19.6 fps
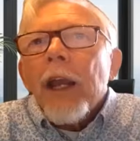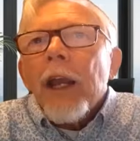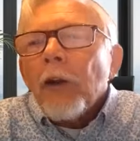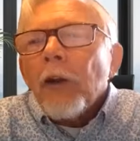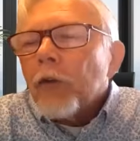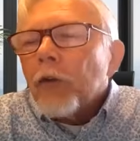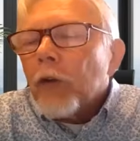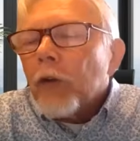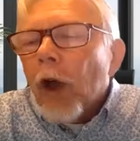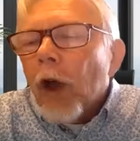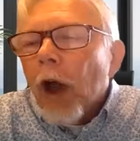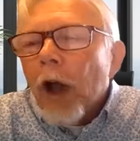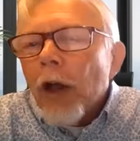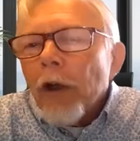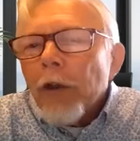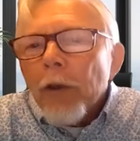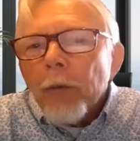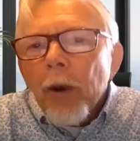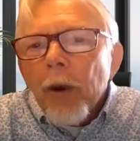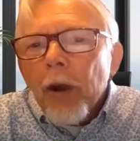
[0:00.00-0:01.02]
I
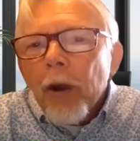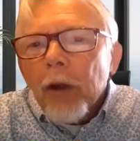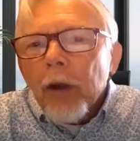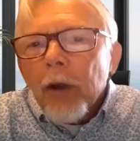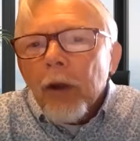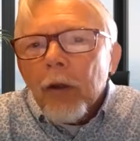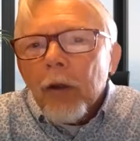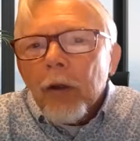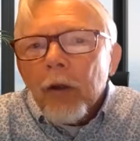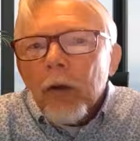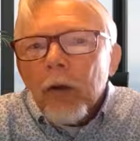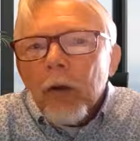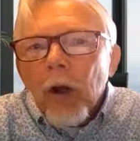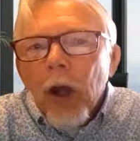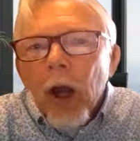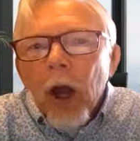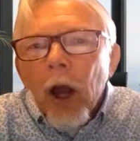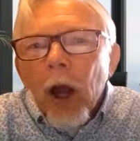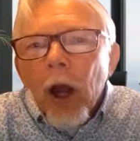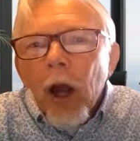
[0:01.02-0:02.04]
guess either
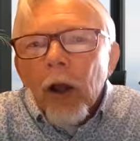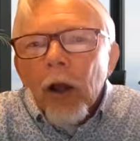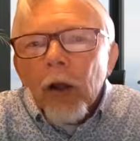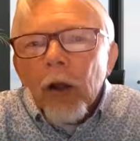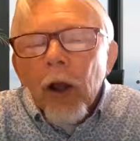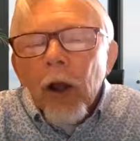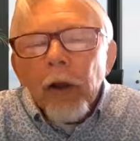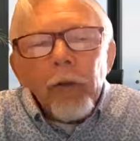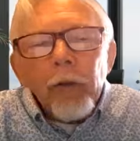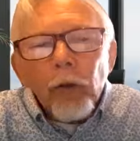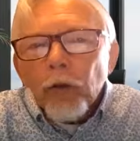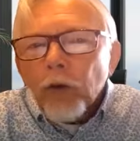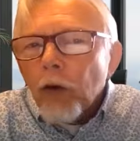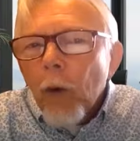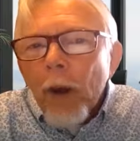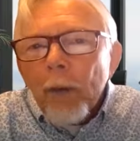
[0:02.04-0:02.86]
I've